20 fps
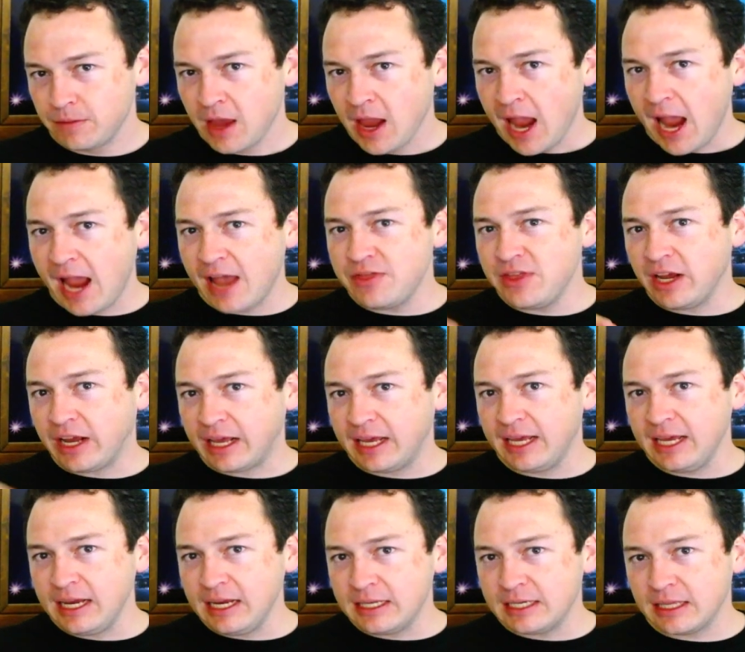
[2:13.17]
And the
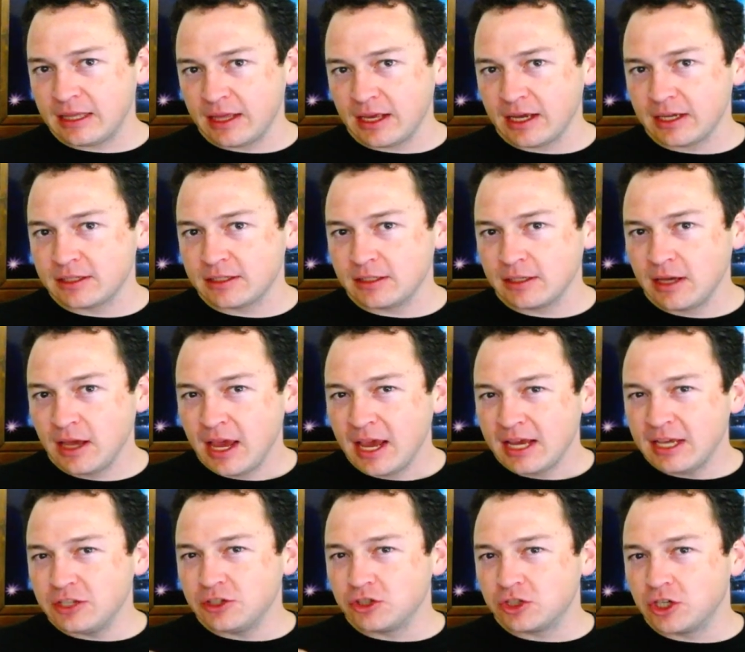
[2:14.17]
key to this
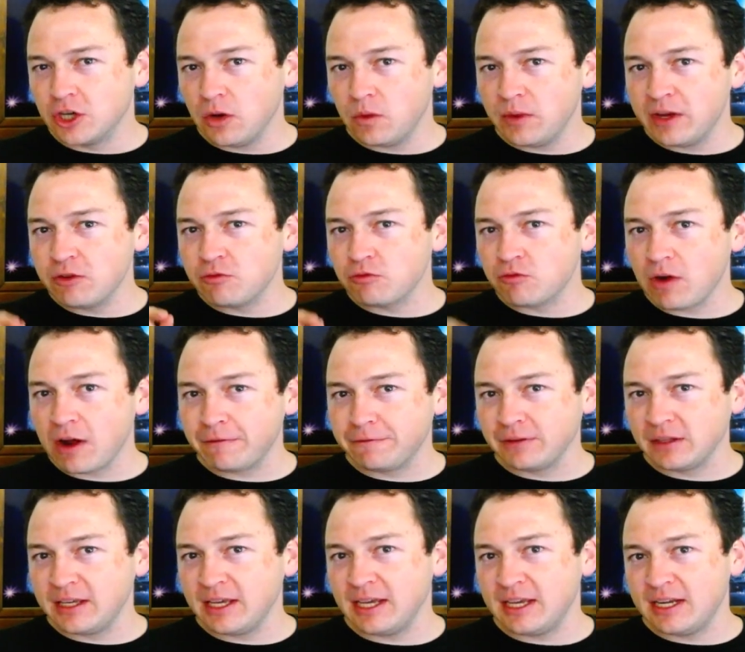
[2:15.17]
is going
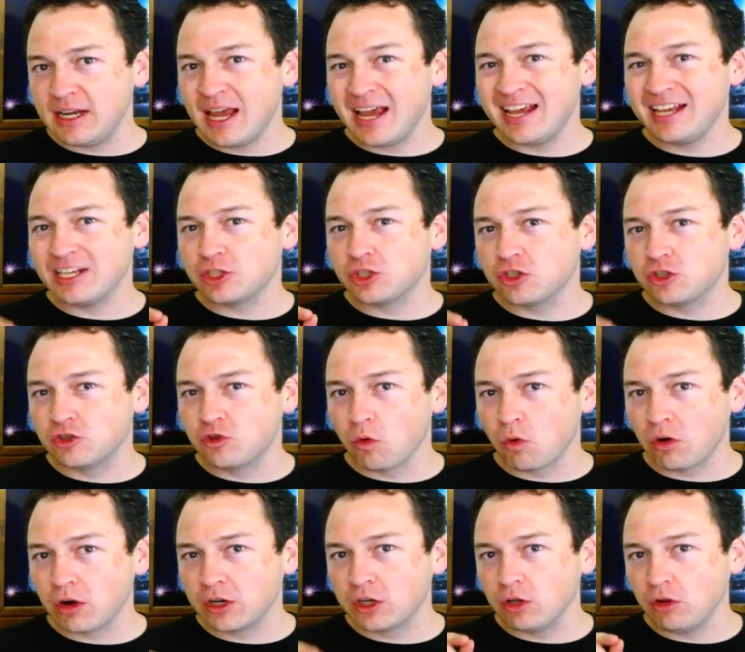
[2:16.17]
roughly in
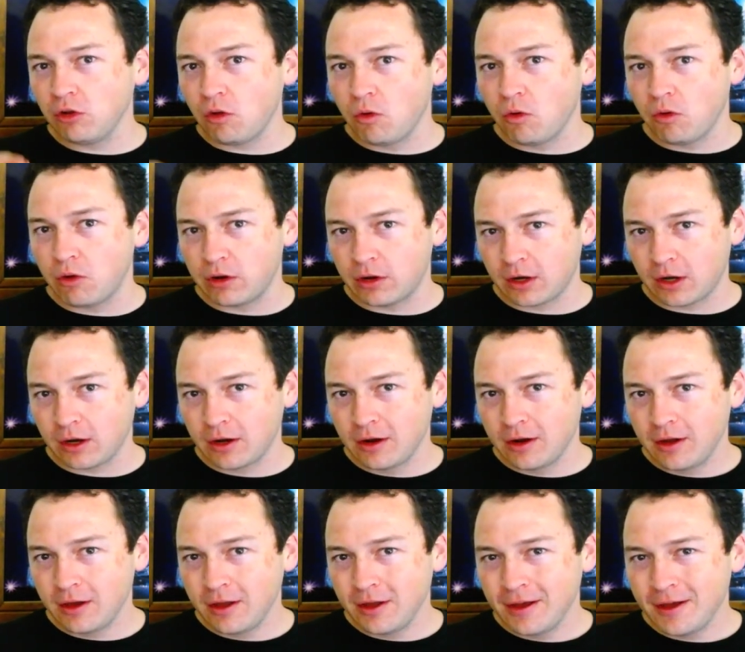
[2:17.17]
historical order,
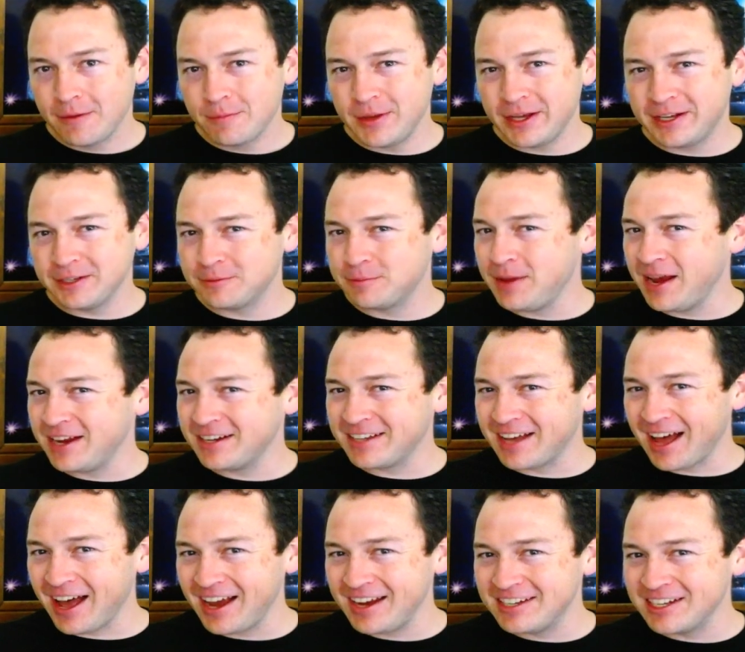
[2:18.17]
because
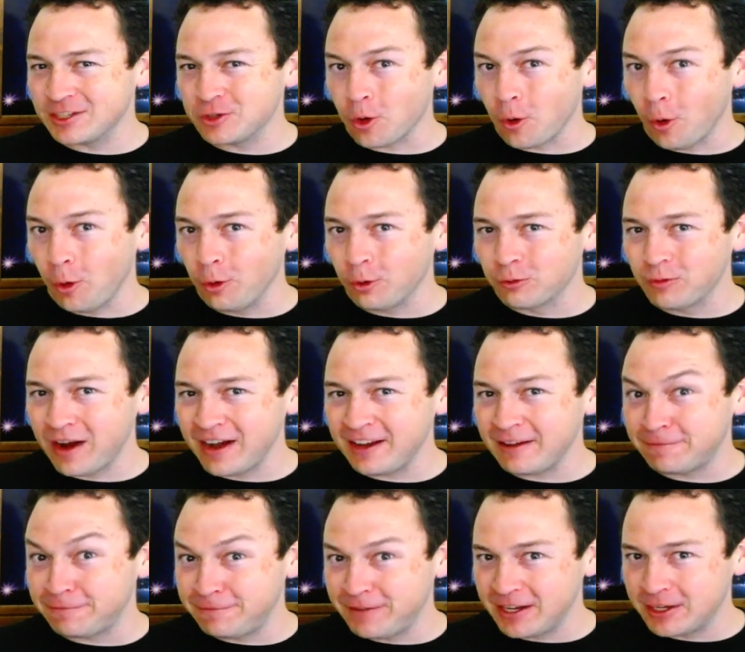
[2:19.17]
mankind has already
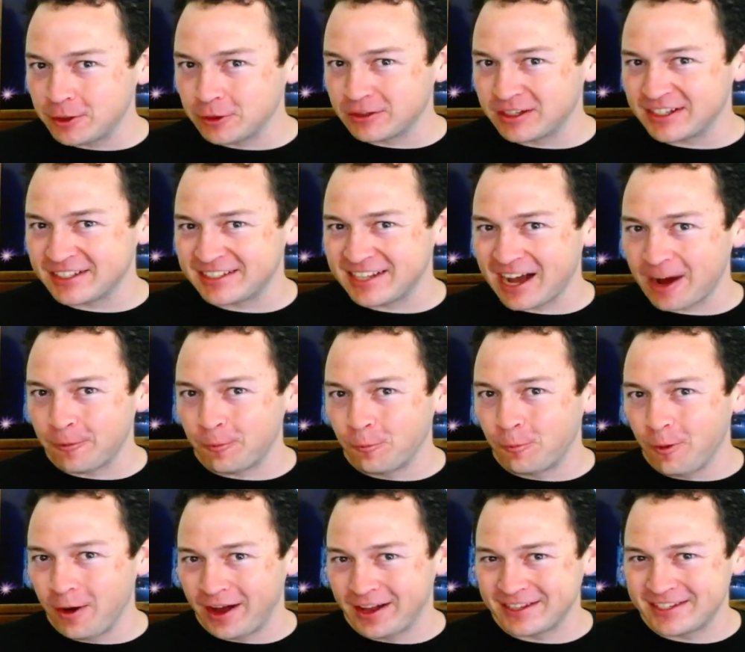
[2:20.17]
figured this out
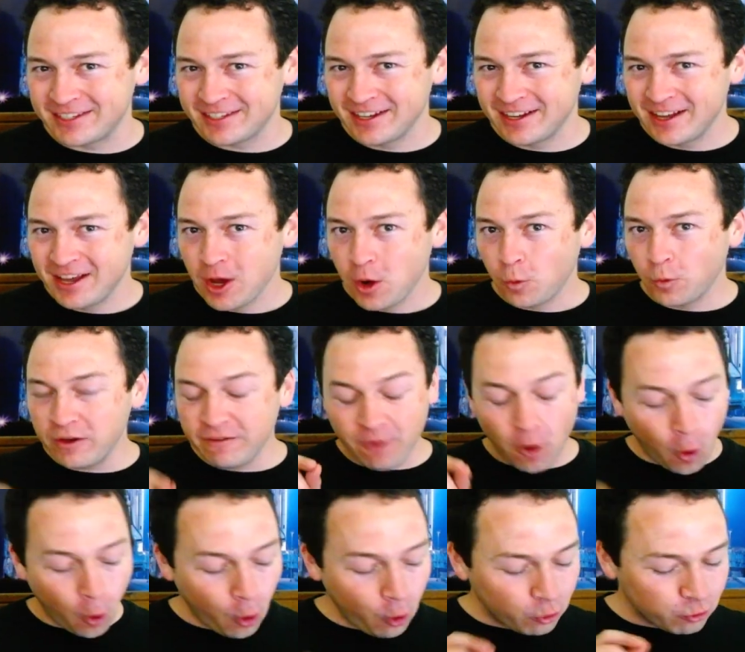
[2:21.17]
once. We've
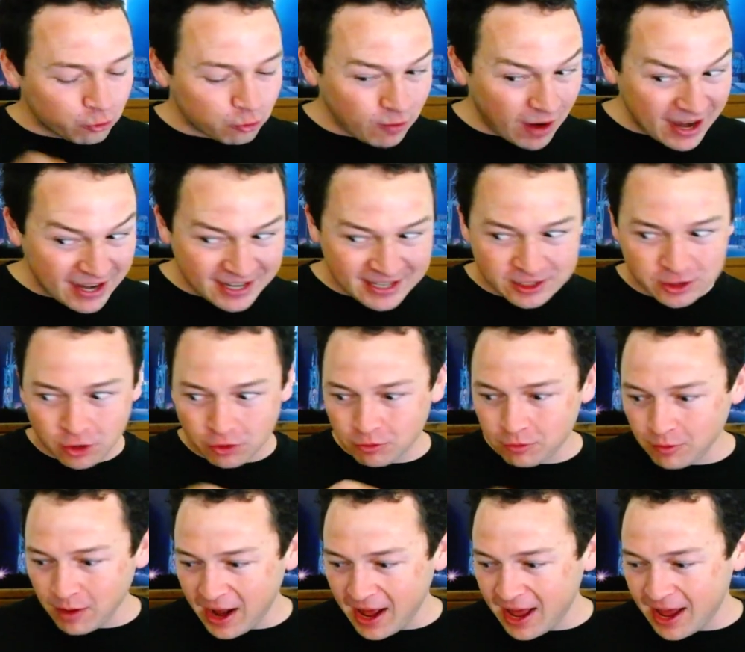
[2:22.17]
already
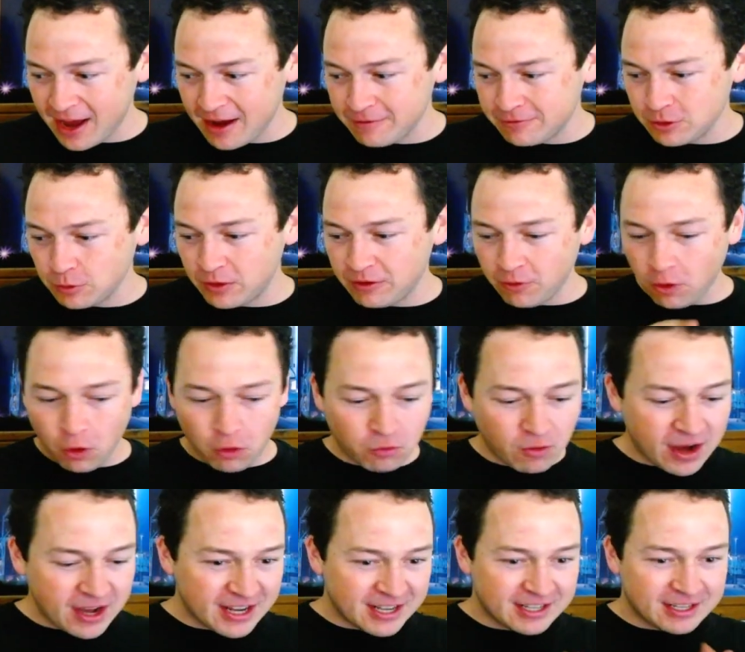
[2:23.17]

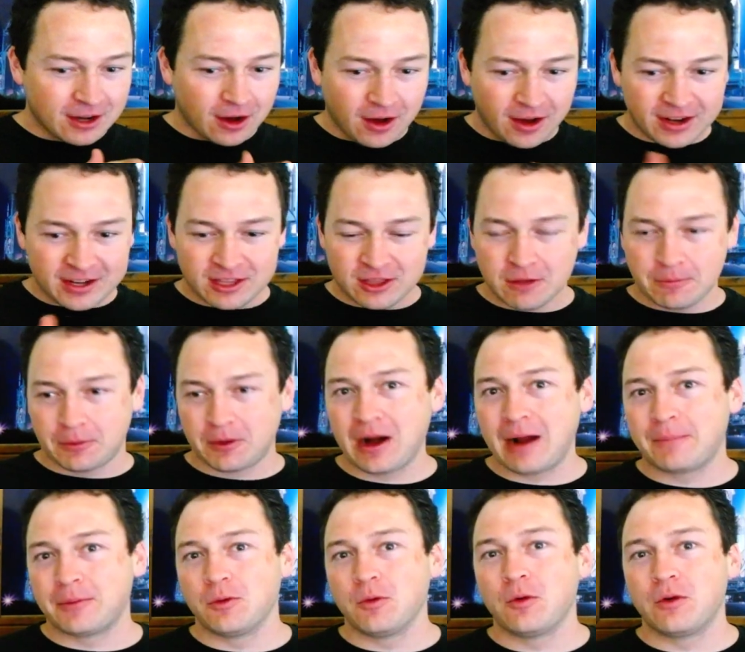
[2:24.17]
gone in the
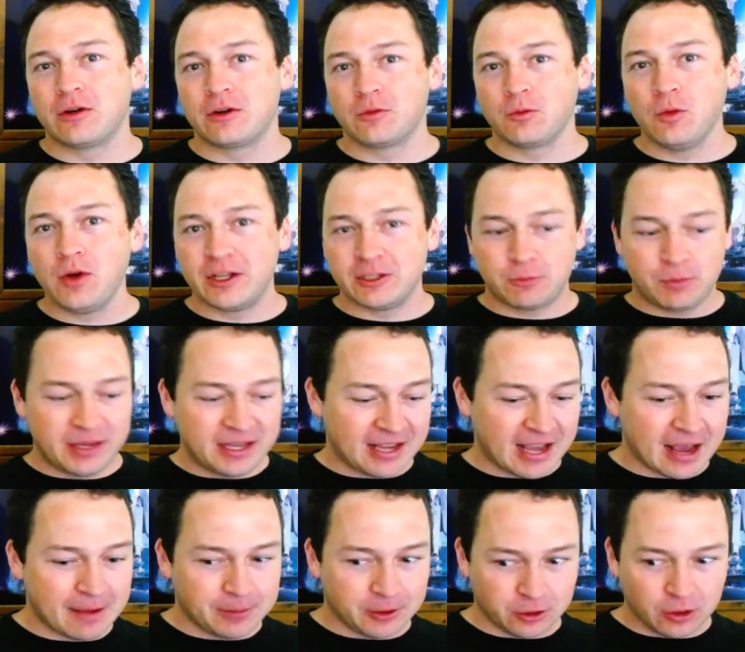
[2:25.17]
proper order once, being
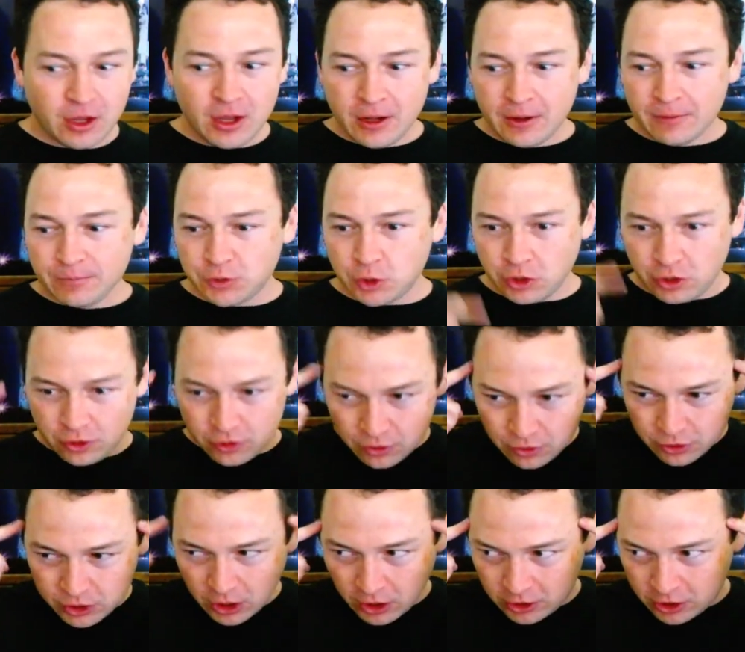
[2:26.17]
able to
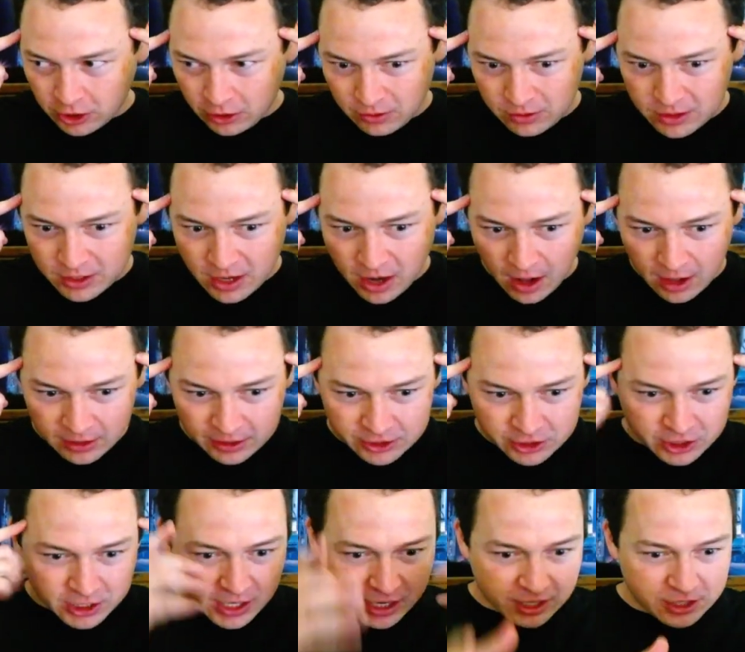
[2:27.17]
use our current knowledge
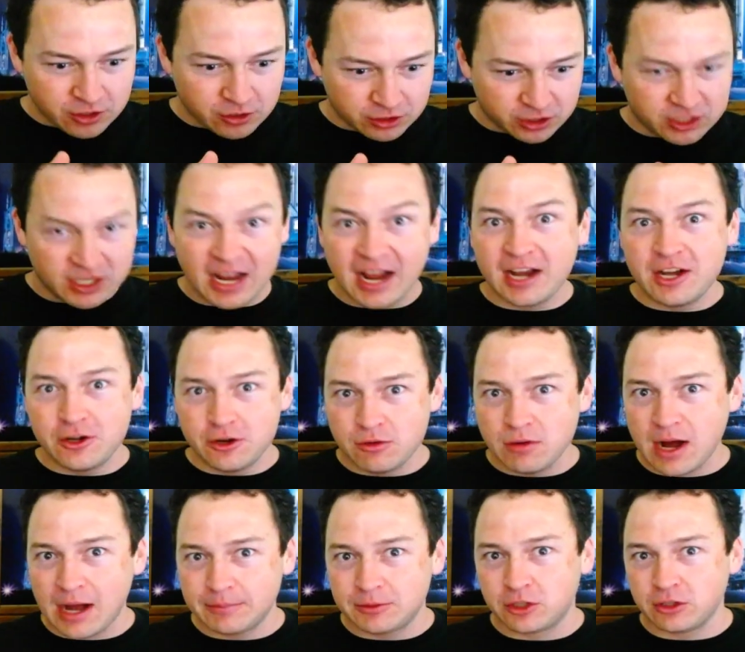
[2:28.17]
to understand new
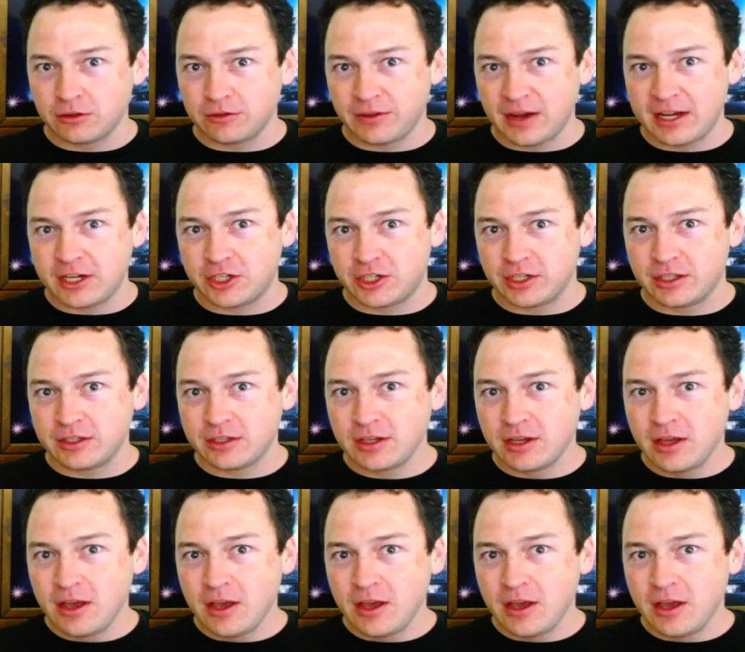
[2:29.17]
observations.